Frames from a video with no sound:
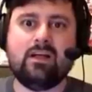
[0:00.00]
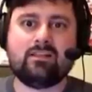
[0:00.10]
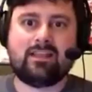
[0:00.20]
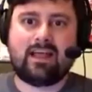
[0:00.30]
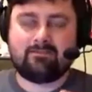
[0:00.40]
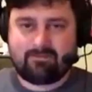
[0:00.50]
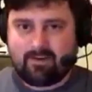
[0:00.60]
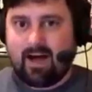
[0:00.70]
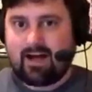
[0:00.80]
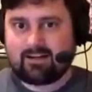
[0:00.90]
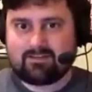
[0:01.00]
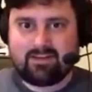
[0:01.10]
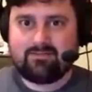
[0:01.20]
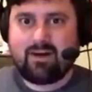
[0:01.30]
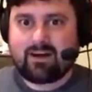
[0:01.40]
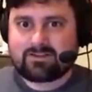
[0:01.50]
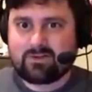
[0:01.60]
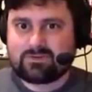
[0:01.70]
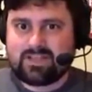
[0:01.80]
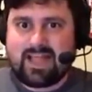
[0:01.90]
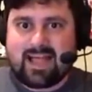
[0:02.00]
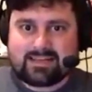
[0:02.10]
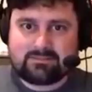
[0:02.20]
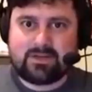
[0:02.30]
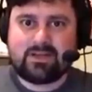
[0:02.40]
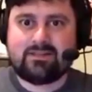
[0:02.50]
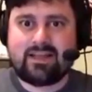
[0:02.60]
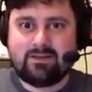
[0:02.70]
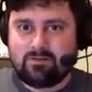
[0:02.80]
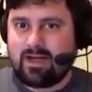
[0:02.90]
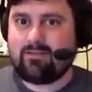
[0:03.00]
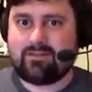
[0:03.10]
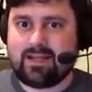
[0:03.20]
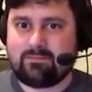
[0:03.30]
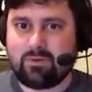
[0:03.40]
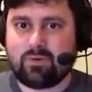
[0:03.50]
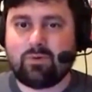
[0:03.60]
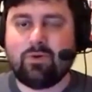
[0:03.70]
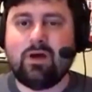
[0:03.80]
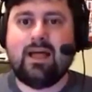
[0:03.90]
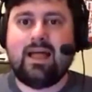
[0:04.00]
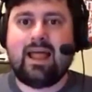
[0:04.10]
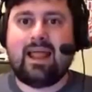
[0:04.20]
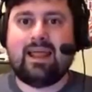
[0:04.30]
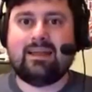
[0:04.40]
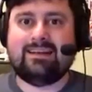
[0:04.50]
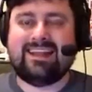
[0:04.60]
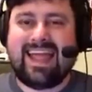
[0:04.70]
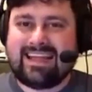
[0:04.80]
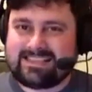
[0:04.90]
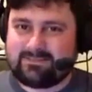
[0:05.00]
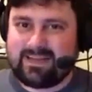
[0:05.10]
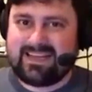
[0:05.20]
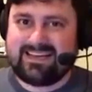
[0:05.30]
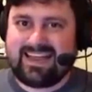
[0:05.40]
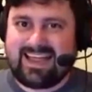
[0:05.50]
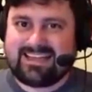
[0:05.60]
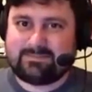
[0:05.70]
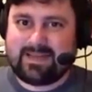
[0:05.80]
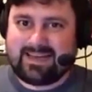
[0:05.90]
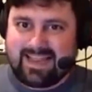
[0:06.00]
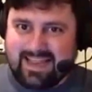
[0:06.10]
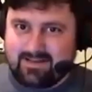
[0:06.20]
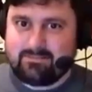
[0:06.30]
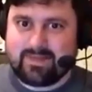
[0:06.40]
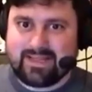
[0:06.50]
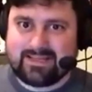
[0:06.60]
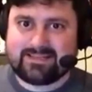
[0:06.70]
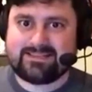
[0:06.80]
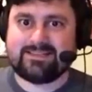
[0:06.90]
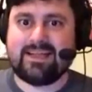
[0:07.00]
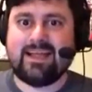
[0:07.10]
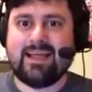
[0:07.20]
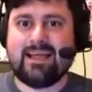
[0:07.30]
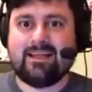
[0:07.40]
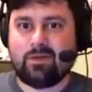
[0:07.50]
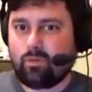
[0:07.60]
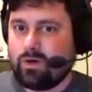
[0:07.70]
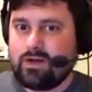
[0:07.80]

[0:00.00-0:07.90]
that Fox owns the X-Men. They do have Deadpool, and X-Men has been hit and miss. The one